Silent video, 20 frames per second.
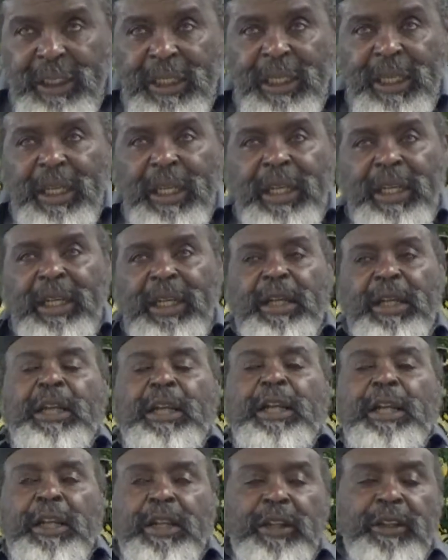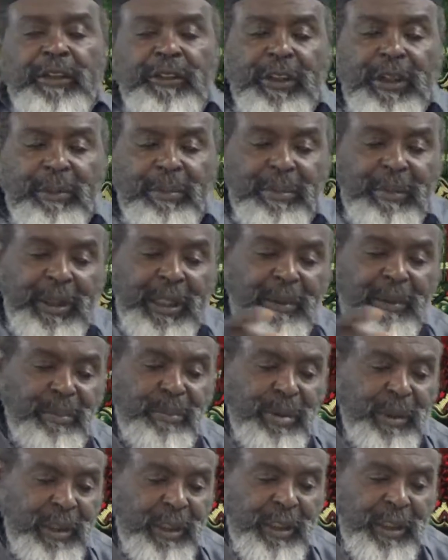and uh, except that
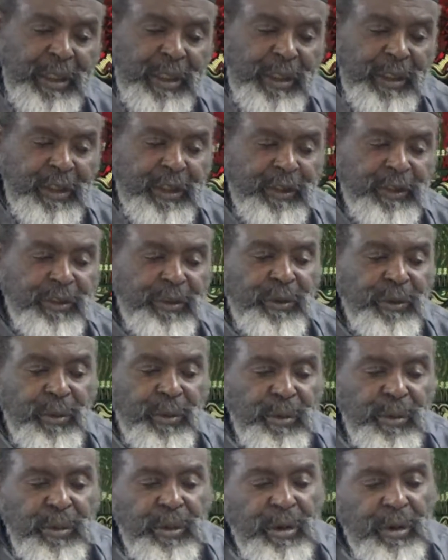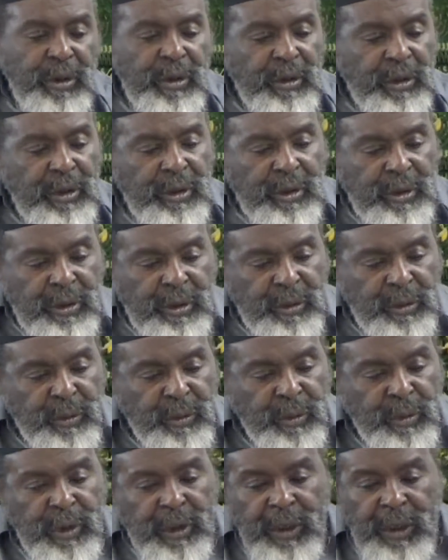button is uh, uh
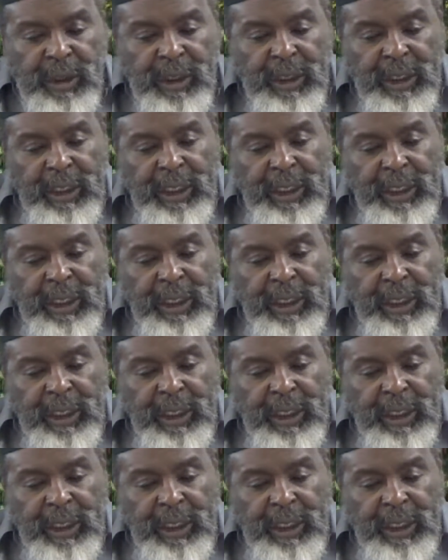wooden.